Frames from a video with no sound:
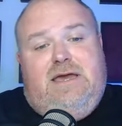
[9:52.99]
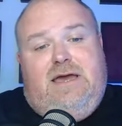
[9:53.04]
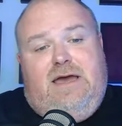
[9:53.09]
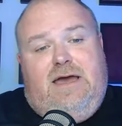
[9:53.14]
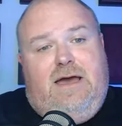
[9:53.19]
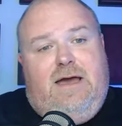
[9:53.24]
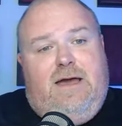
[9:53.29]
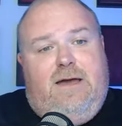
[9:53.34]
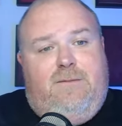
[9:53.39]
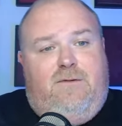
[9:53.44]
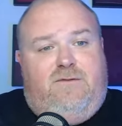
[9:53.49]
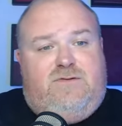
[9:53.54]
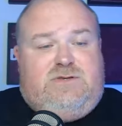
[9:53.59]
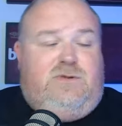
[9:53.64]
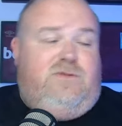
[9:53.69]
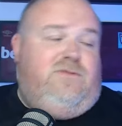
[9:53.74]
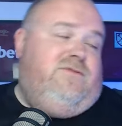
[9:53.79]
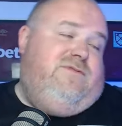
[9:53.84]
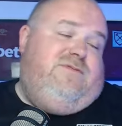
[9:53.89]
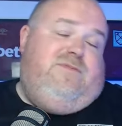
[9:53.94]
Um,
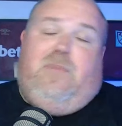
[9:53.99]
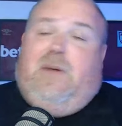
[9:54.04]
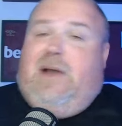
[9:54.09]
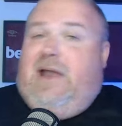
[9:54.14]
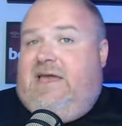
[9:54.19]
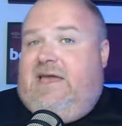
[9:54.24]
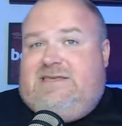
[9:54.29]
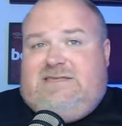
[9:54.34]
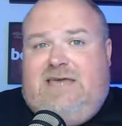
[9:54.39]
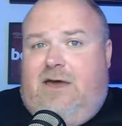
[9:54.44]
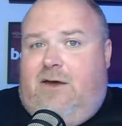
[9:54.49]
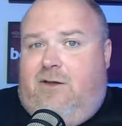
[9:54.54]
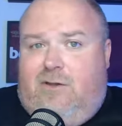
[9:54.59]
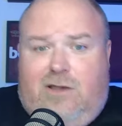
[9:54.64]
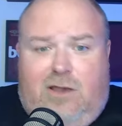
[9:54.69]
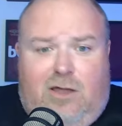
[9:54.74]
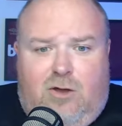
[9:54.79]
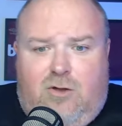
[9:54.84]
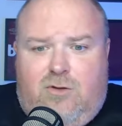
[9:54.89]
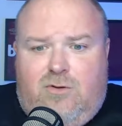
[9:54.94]
obviously, with players out
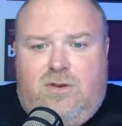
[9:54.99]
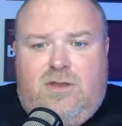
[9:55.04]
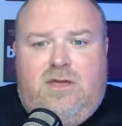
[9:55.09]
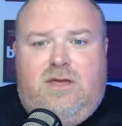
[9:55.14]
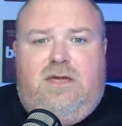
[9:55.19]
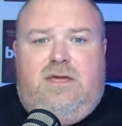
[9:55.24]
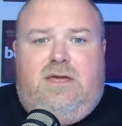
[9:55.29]
on loan.